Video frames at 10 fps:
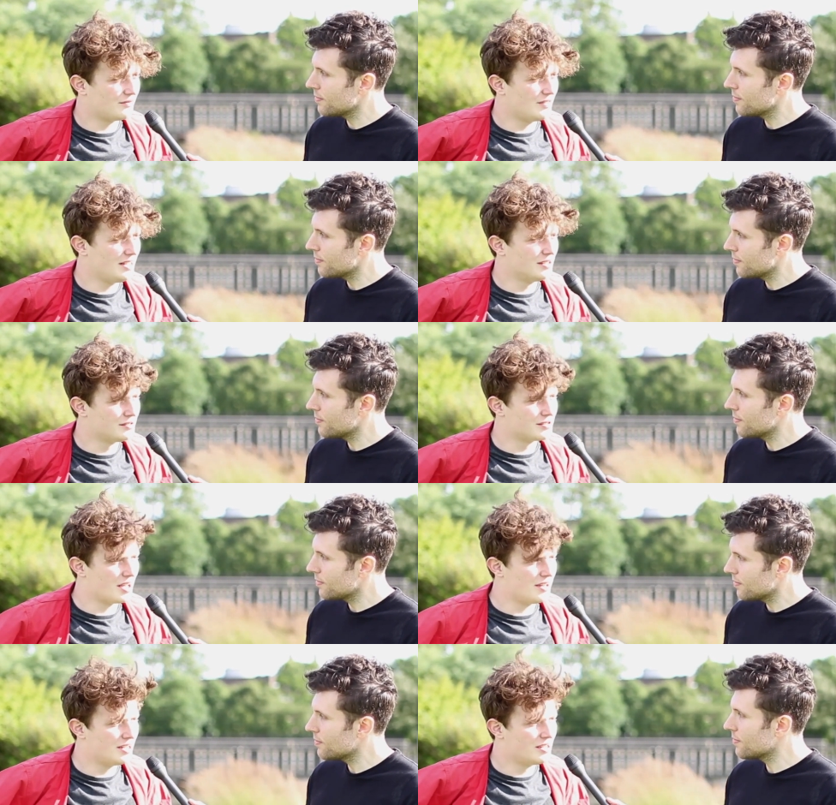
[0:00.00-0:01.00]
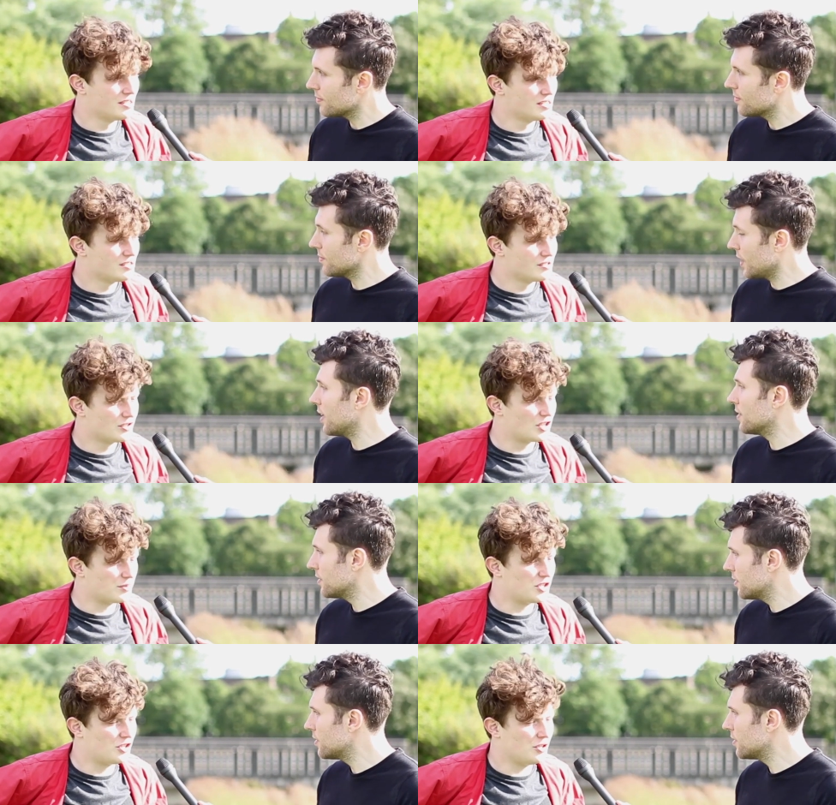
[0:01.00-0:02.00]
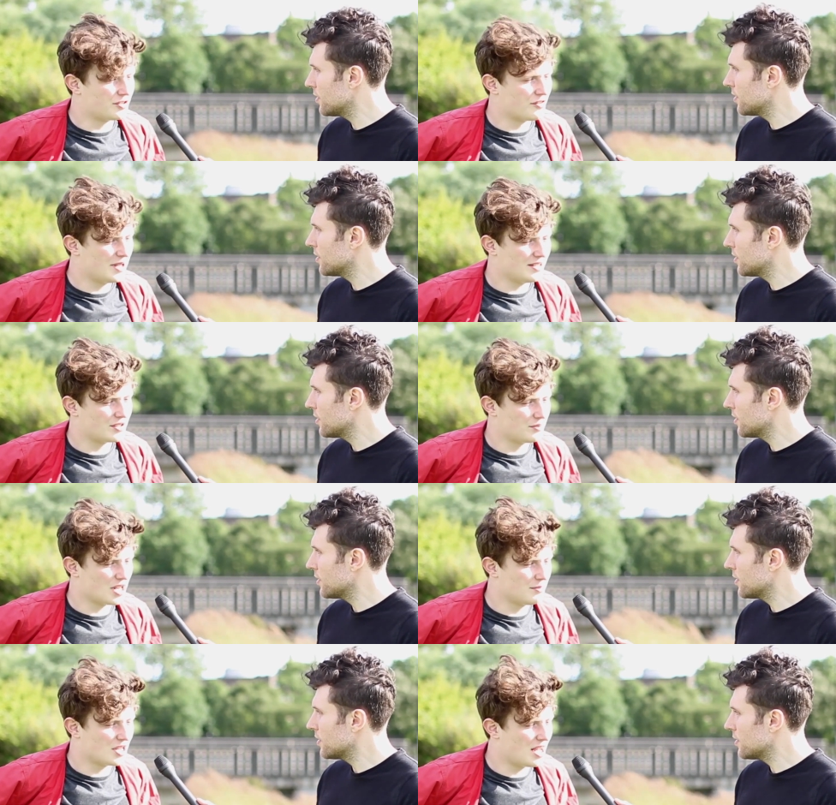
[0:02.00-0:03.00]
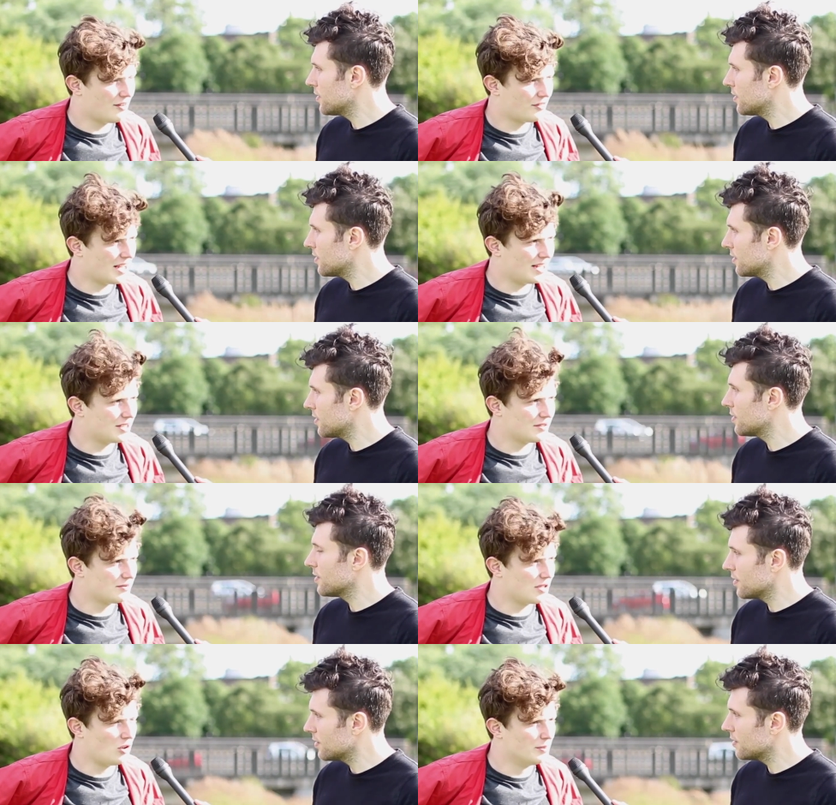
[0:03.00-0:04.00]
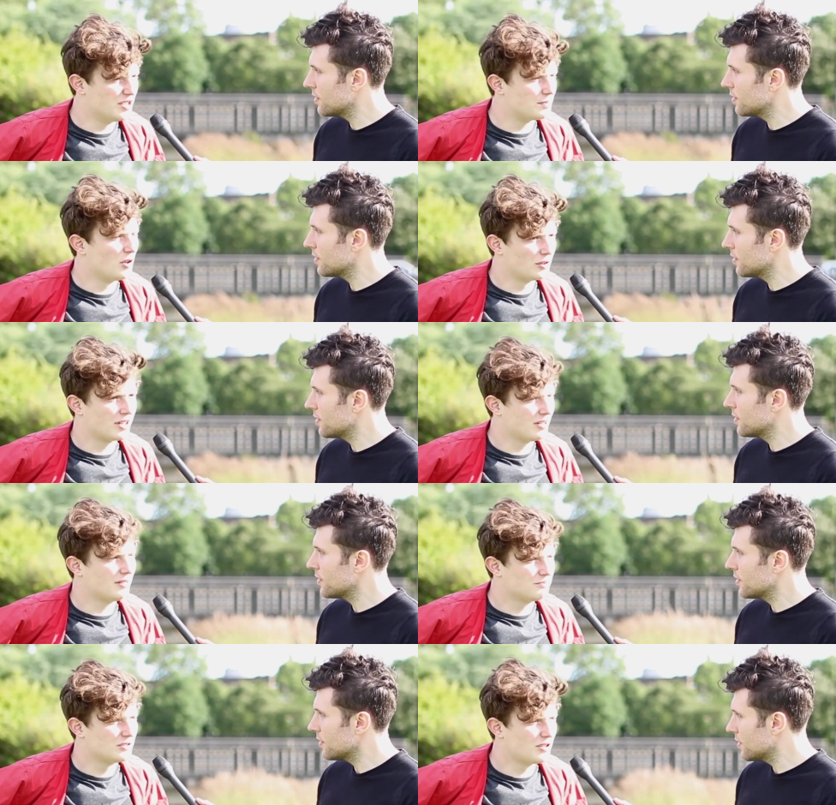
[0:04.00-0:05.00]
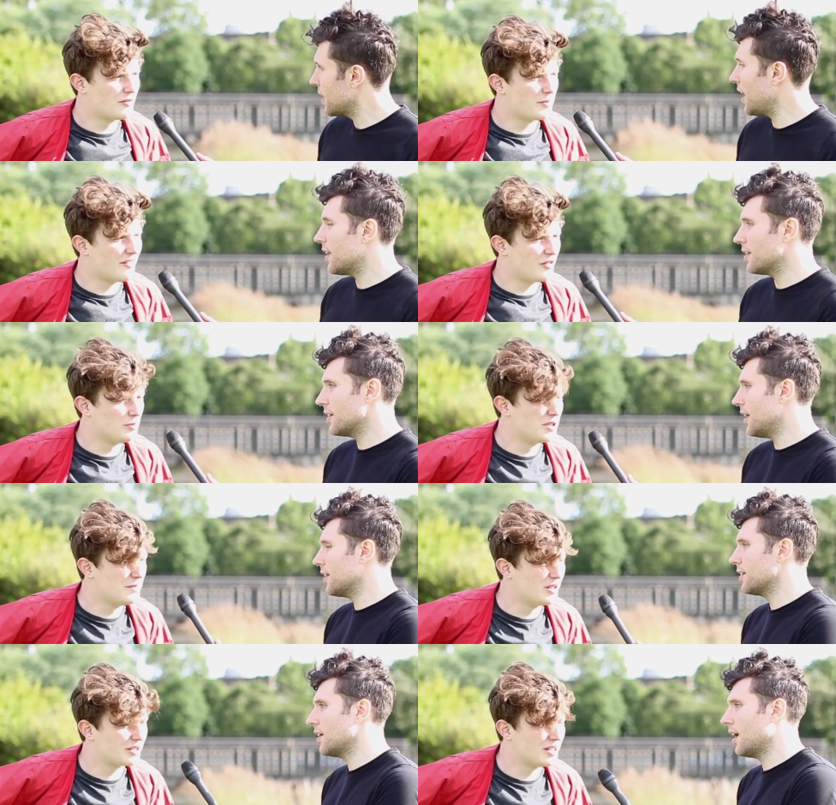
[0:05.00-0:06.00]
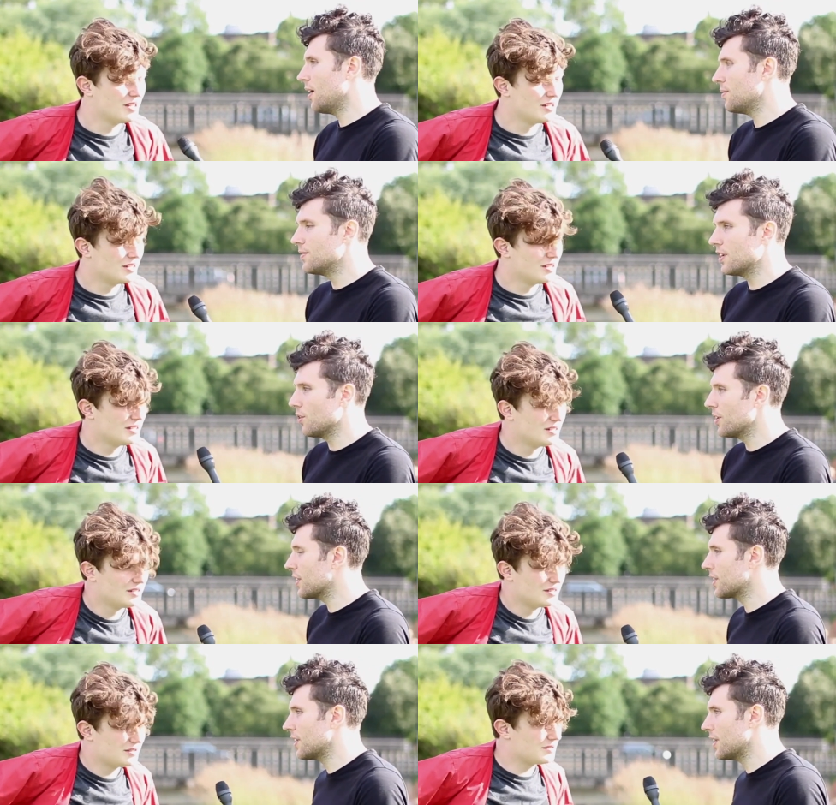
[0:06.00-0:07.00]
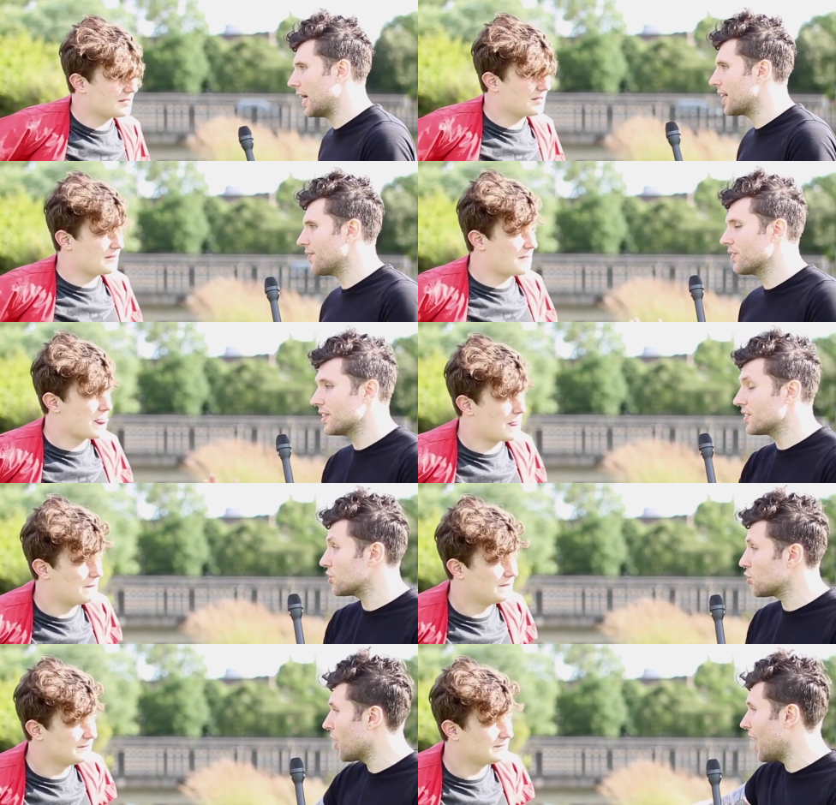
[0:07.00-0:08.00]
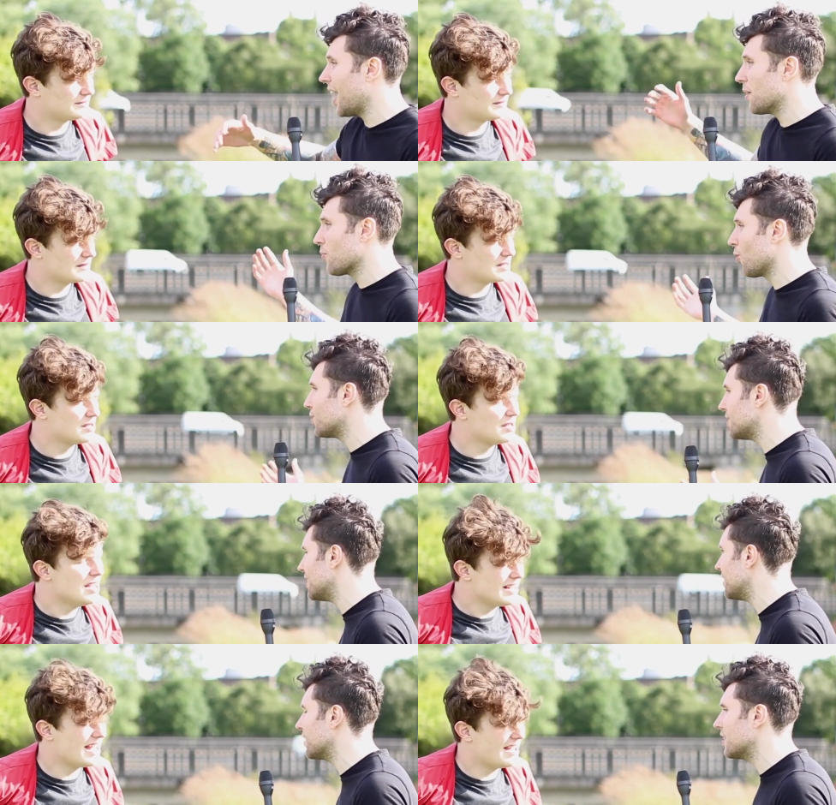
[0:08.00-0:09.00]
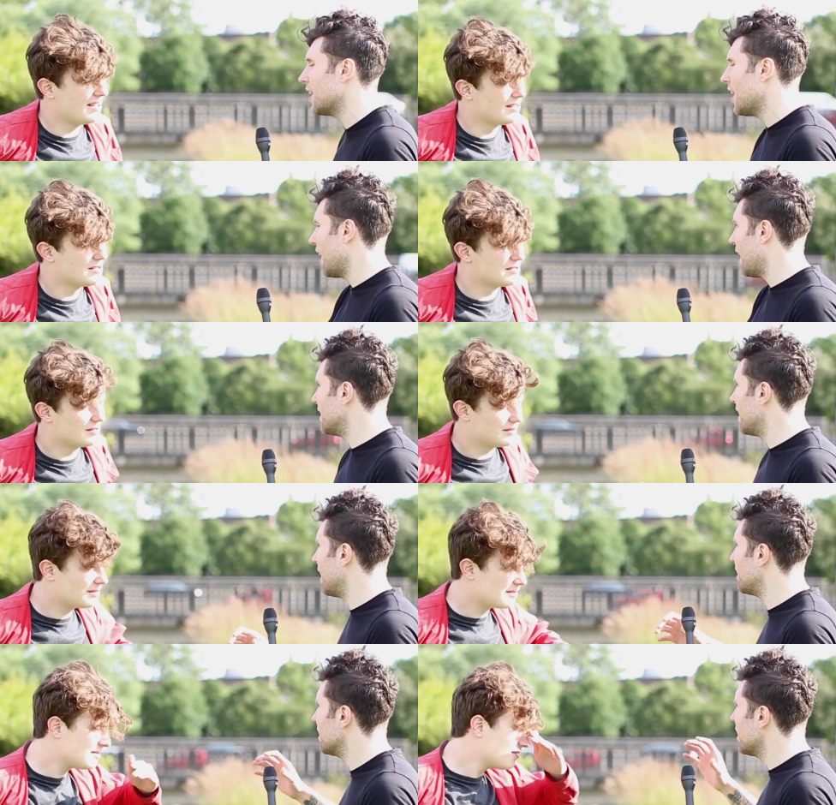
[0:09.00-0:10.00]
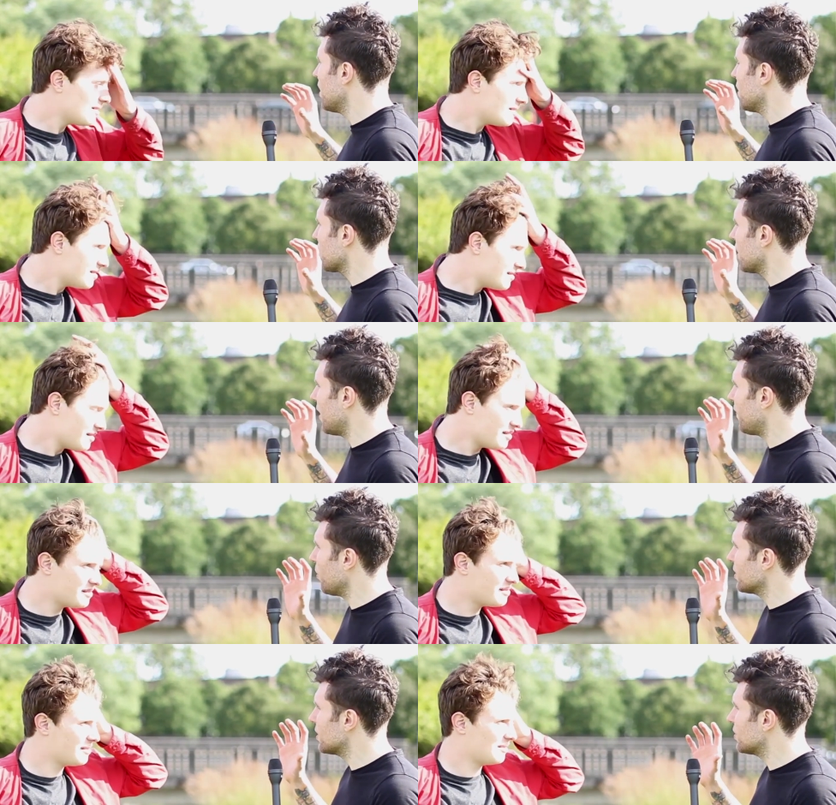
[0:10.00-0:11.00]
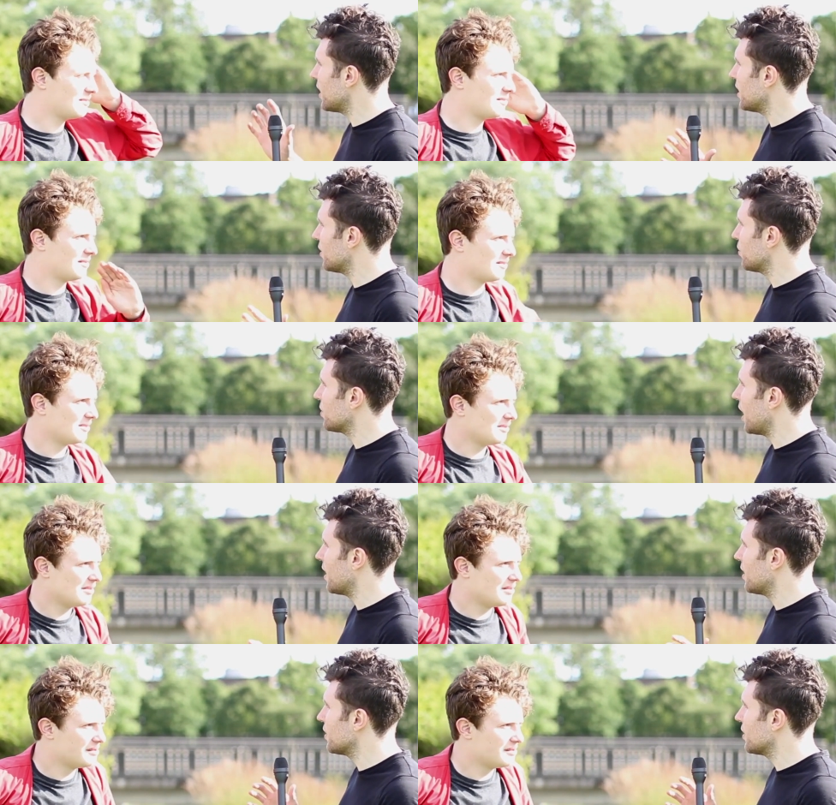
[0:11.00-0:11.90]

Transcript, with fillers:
Speaker 1: vegan kind of substitutes for meat. Sometimes I have like almond milk. Love yeah, a bit of almond yeah. milk.
Speaker 2: And you know, you can like even things like soya high in protein. Yeah. And, and, and if I was to say to you that.